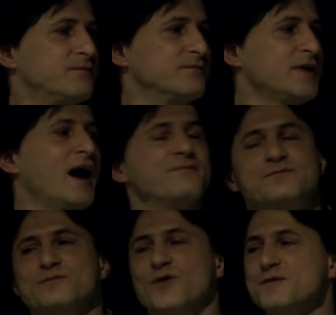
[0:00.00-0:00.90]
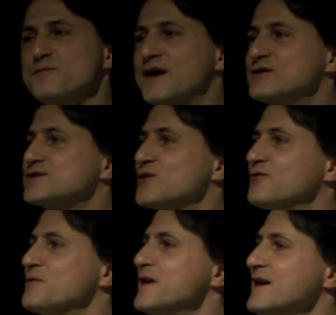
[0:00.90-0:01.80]
Yeah, one big concern
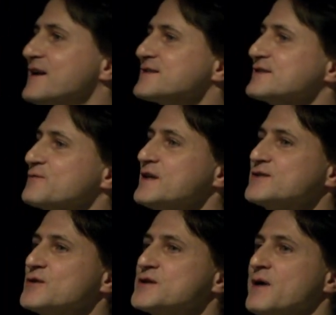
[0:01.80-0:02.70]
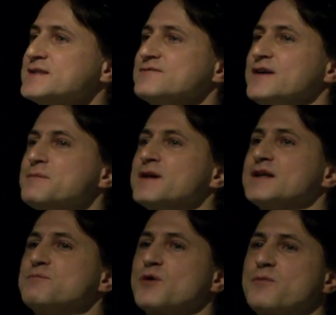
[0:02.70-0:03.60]
for me is, as a researcher, right, it's
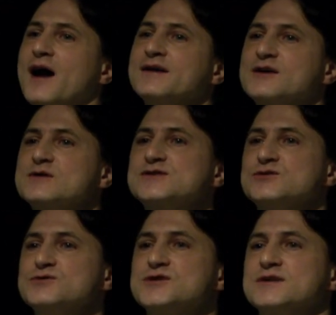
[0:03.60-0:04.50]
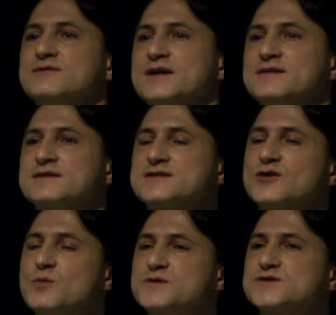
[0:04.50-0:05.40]
fundamentally a proprietary solution, right? It's not
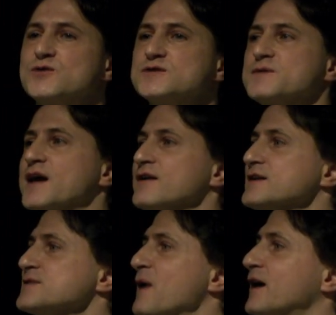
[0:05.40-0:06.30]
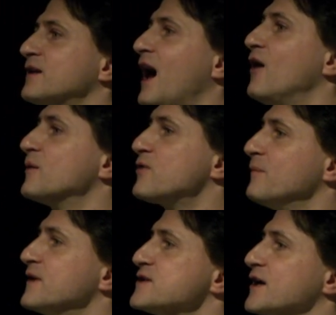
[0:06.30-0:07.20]
open source. We cannot inspect how the
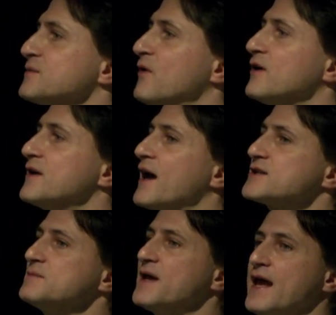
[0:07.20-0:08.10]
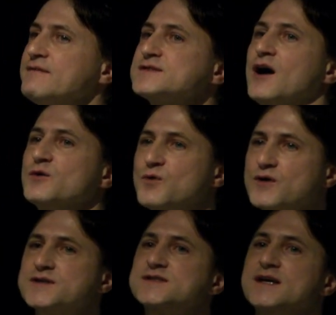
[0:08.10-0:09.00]
prompt injection monitor actually behaves, how it
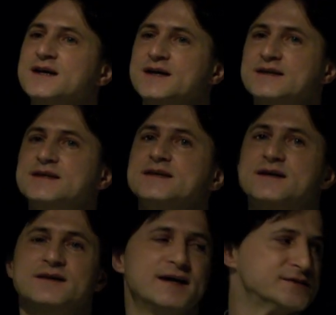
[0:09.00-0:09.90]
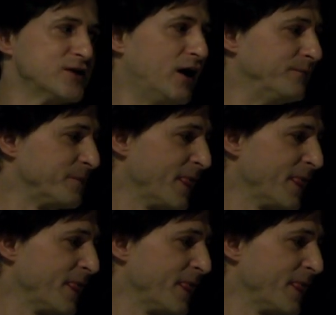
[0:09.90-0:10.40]
works in detail, and so on.